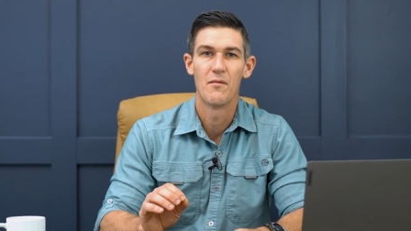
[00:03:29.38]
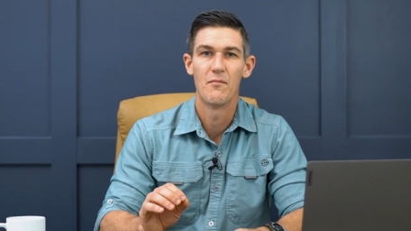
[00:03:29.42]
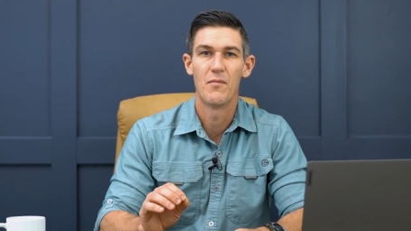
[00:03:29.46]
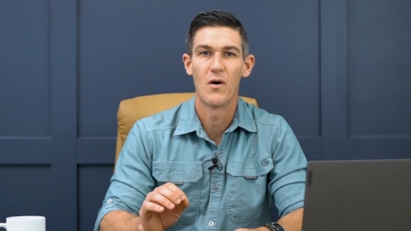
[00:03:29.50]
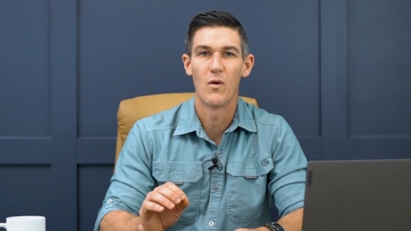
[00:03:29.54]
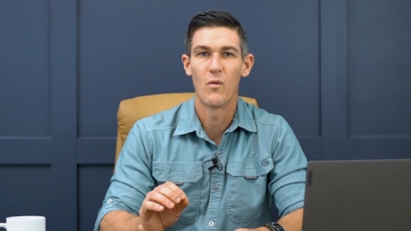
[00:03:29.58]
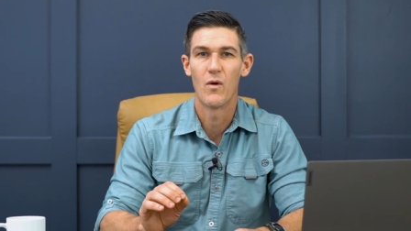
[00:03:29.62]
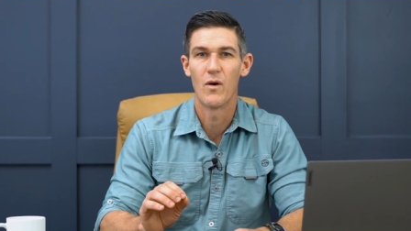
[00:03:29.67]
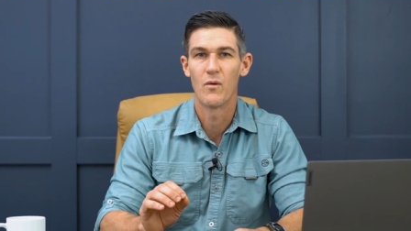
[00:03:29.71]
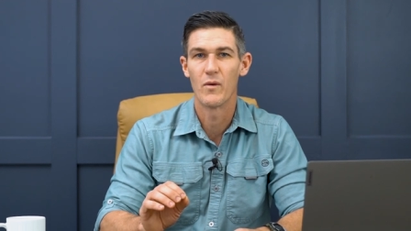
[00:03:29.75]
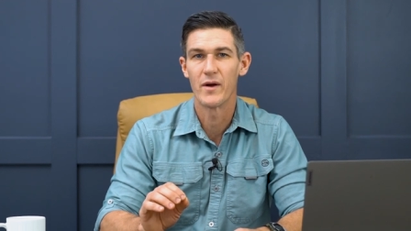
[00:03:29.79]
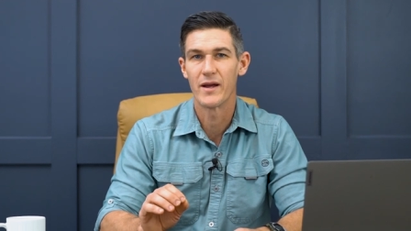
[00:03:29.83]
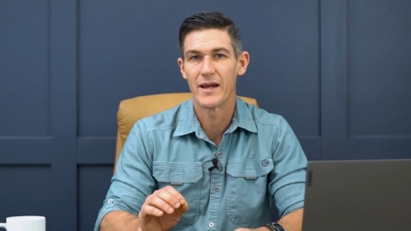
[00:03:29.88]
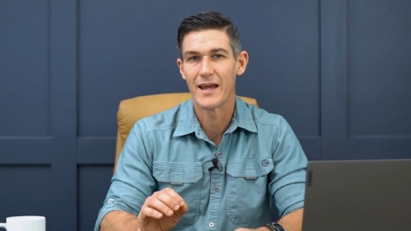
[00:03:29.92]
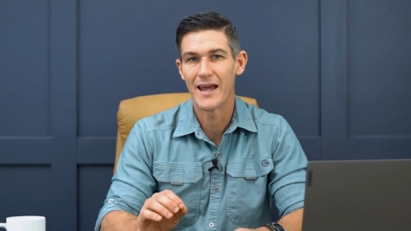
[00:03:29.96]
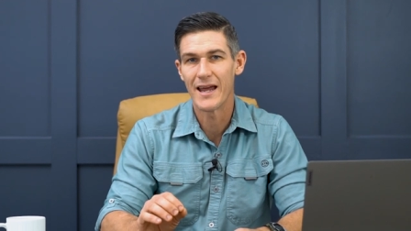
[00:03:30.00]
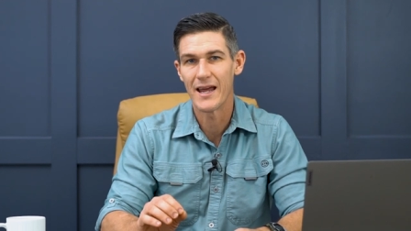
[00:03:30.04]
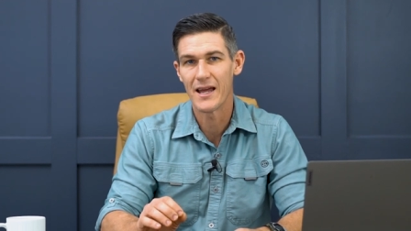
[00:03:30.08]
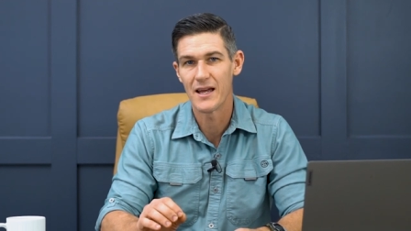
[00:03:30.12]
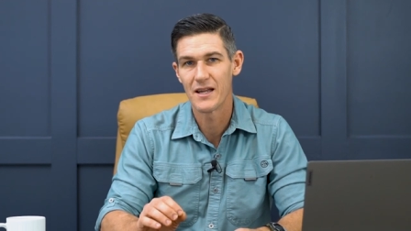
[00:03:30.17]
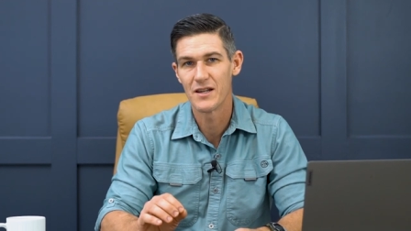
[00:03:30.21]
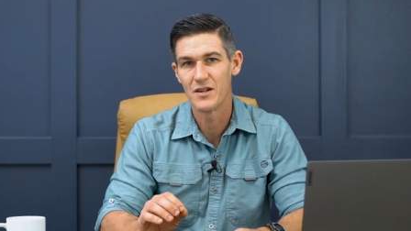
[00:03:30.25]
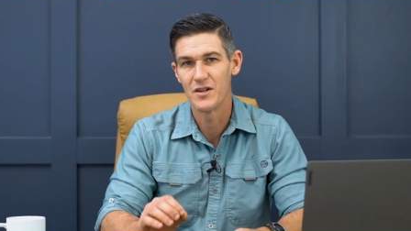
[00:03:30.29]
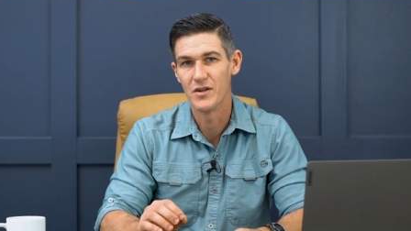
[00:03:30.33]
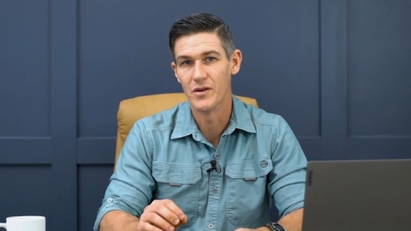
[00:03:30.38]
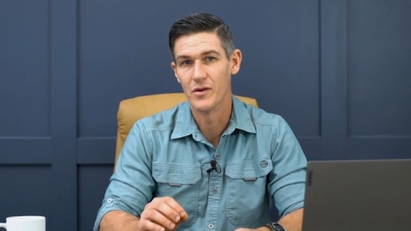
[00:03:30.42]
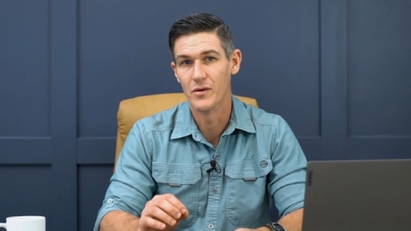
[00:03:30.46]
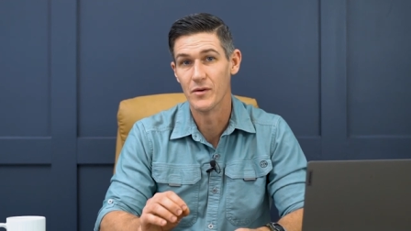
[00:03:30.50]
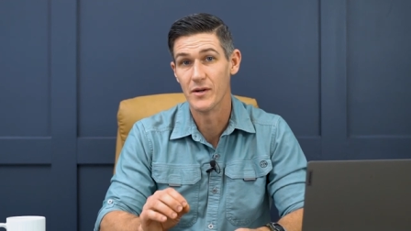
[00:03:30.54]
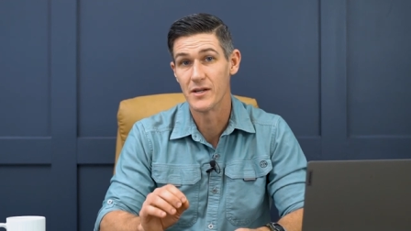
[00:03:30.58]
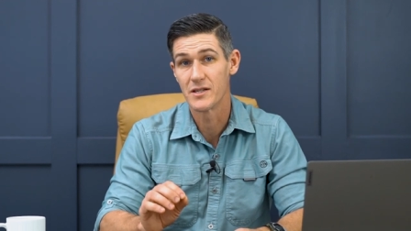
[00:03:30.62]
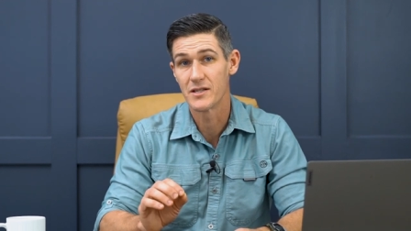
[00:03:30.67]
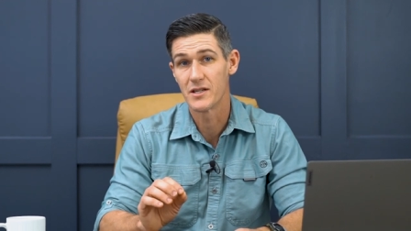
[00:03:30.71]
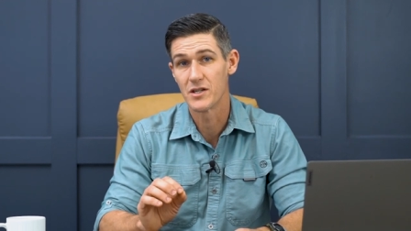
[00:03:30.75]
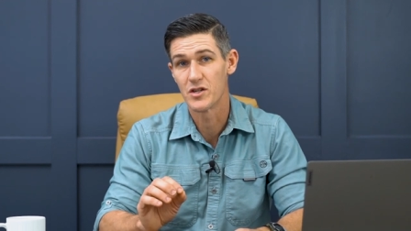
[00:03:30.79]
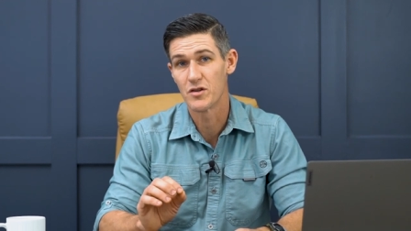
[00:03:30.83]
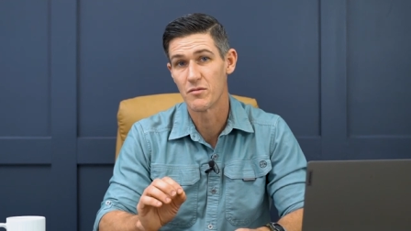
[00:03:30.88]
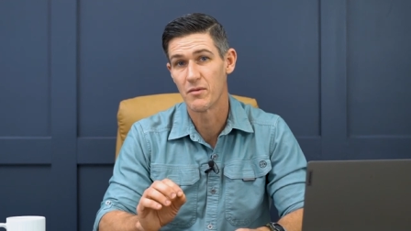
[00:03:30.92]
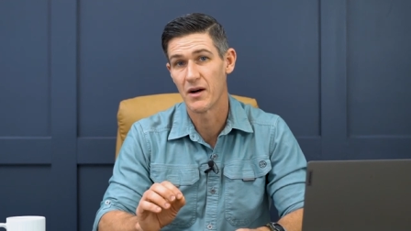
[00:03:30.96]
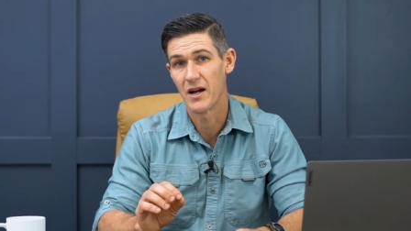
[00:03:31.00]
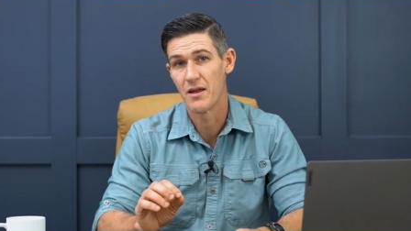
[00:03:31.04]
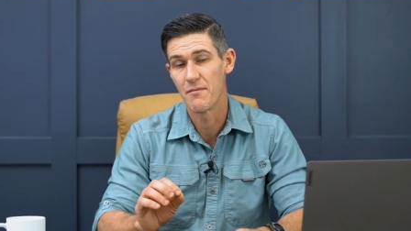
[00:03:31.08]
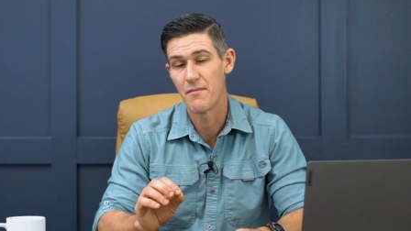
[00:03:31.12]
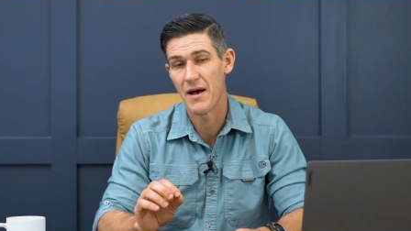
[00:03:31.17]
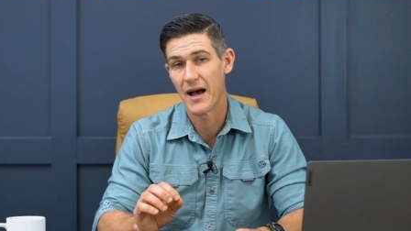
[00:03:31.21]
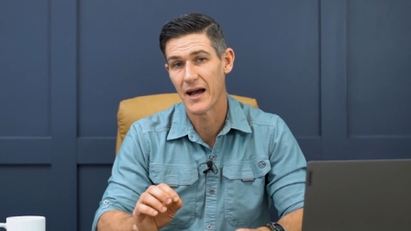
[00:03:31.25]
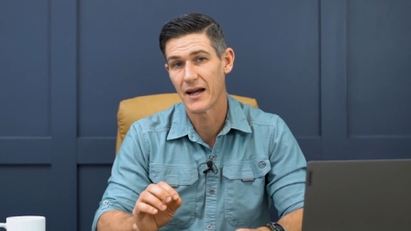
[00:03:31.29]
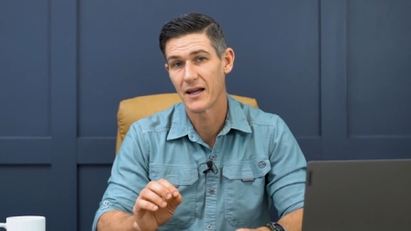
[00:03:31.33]
but what we can do is get your
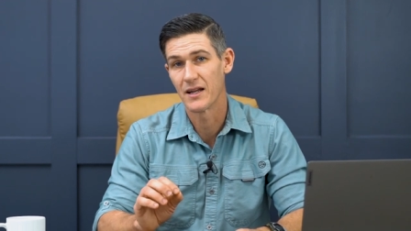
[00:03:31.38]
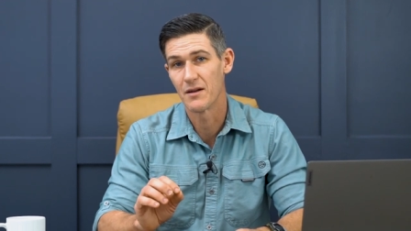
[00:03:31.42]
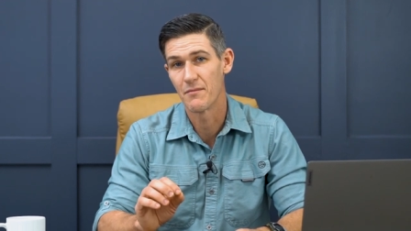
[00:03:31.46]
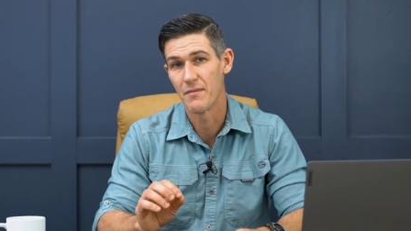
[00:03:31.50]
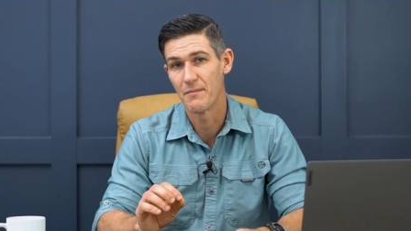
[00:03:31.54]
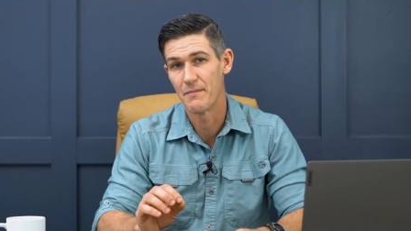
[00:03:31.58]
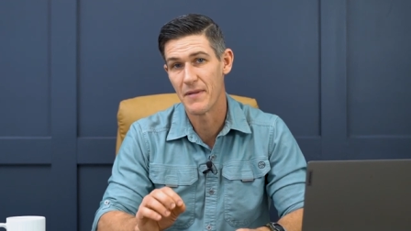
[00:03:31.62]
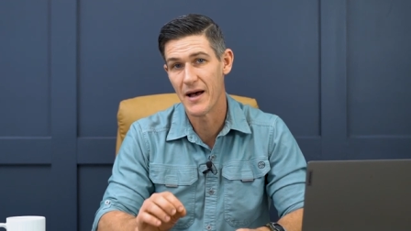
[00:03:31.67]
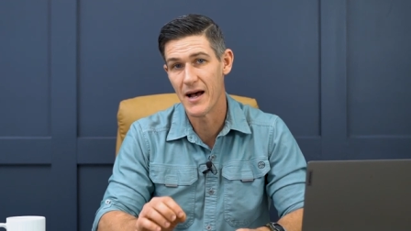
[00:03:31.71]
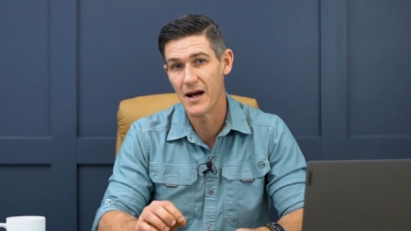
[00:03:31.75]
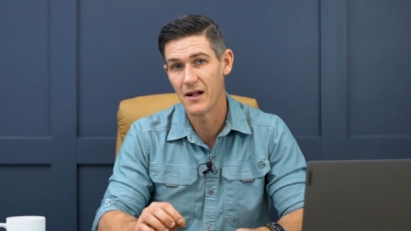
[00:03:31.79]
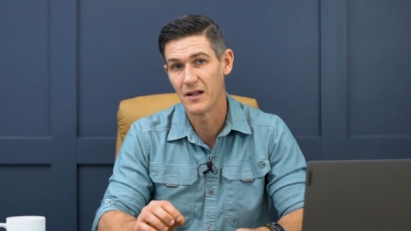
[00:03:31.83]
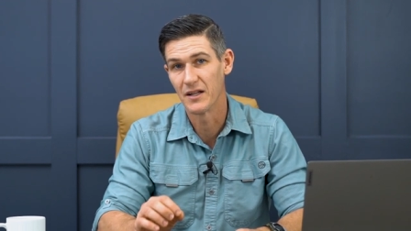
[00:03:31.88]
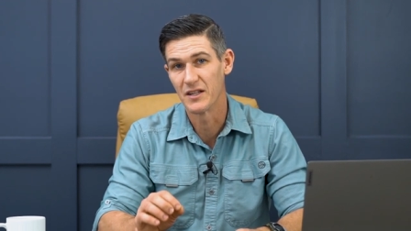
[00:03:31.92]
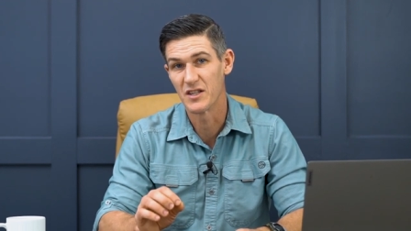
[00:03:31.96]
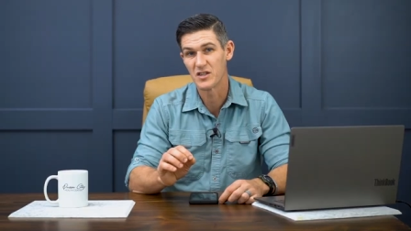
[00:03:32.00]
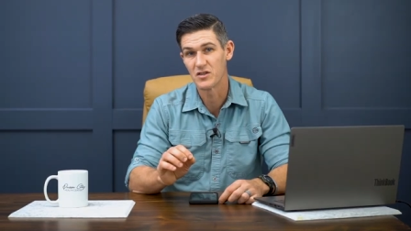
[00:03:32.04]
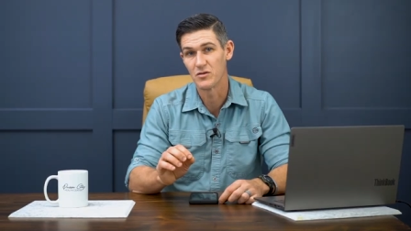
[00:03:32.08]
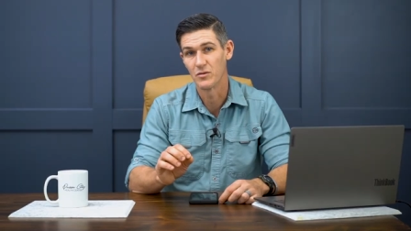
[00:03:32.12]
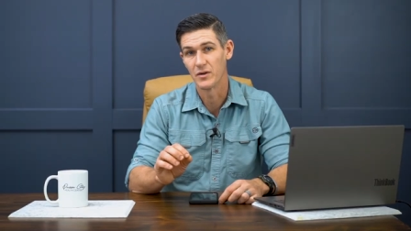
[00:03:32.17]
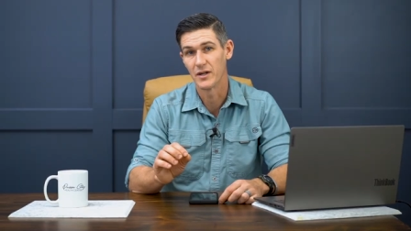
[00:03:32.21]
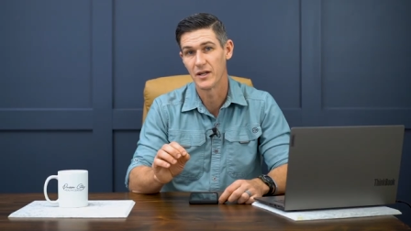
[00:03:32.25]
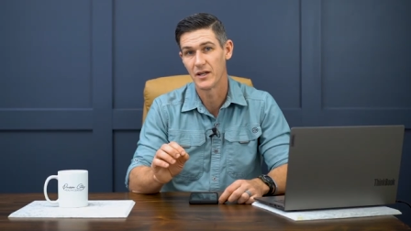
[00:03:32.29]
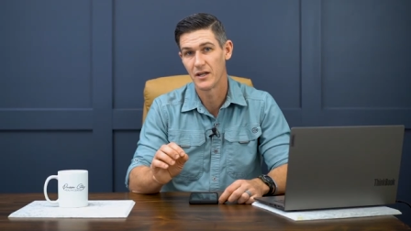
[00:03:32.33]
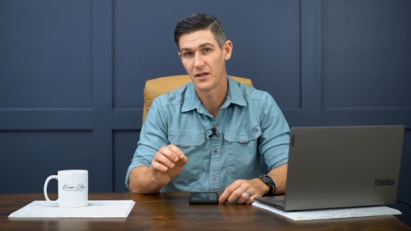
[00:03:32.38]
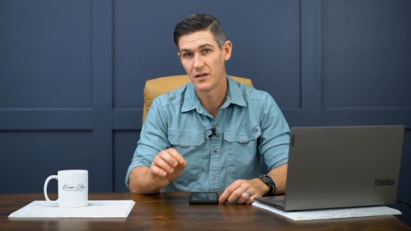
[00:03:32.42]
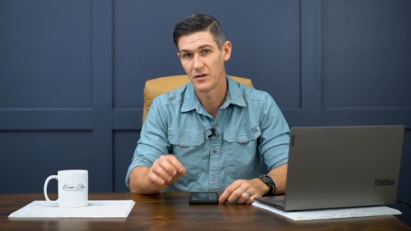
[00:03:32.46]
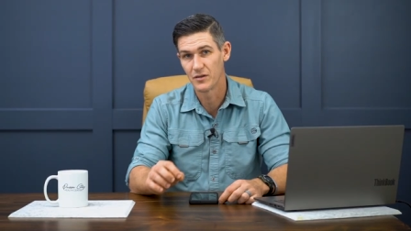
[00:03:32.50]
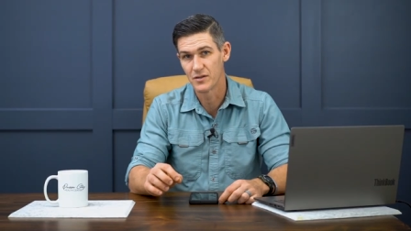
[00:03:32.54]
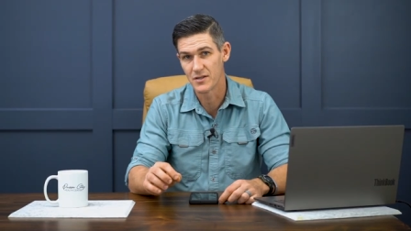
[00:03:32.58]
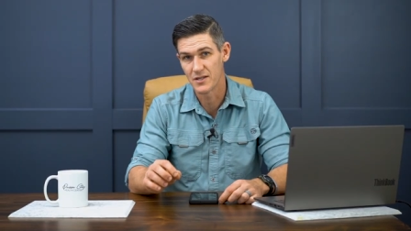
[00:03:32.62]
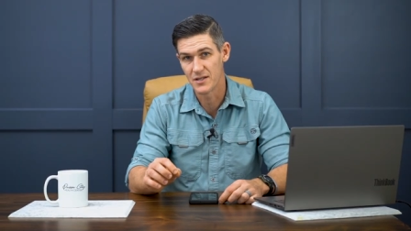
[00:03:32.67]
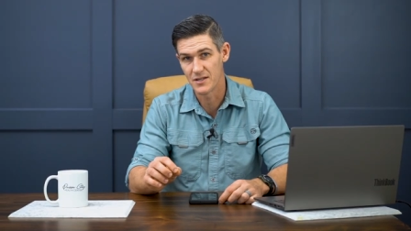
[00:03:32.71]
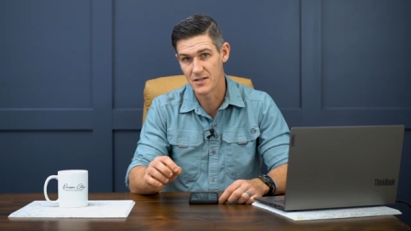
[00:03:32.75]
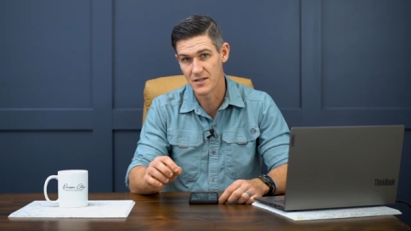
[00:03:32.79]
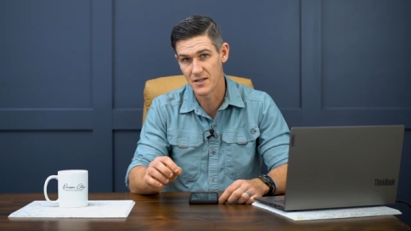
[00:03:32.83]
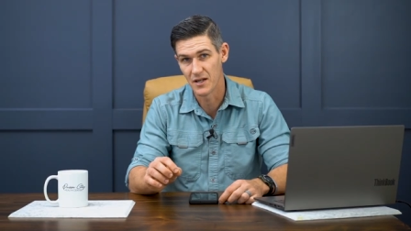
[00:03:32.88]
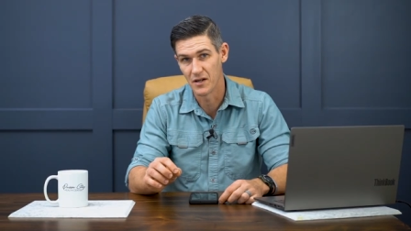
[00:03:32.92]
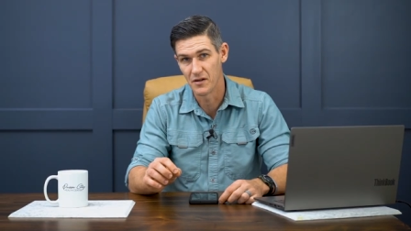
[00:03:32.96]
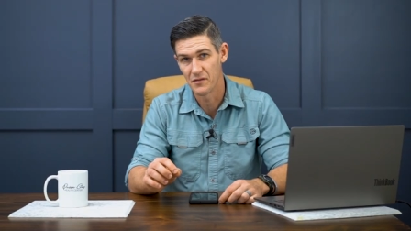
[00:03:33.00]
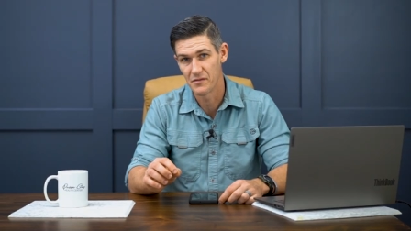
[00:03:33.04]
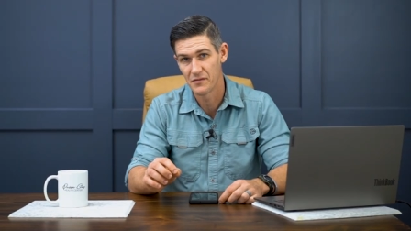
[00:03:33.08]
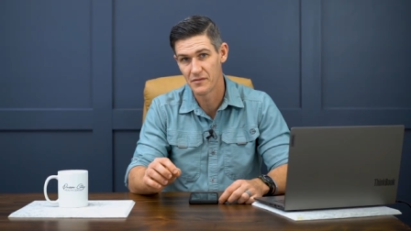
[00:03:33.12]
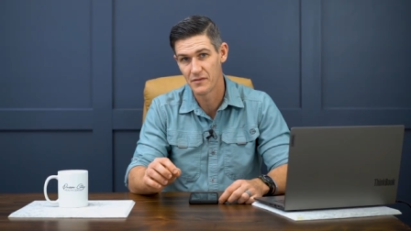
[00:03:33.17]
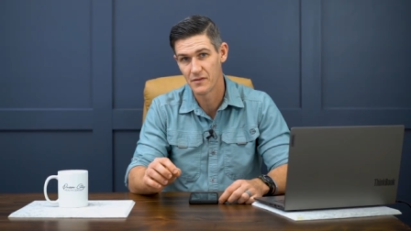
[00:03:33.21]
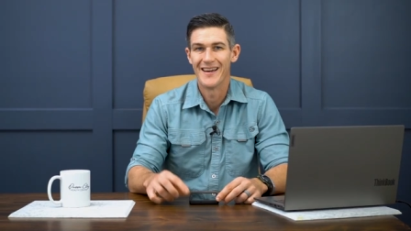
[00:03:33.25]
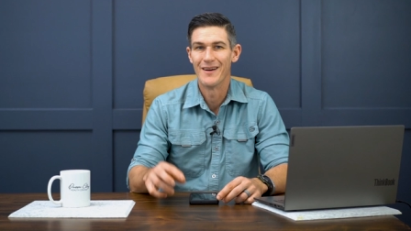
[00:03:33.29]
body back in balance so it heals itself.